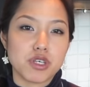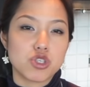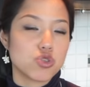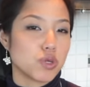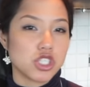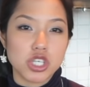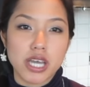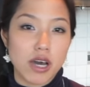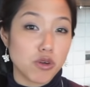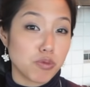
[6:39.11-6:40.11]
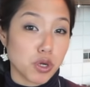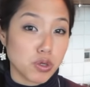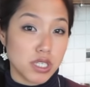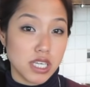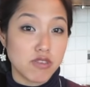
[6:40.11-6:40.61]
switching out
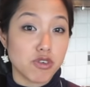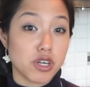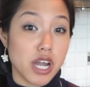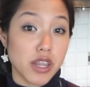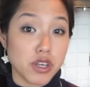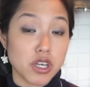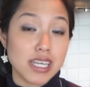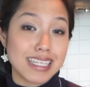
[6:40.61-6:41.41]
protein for another.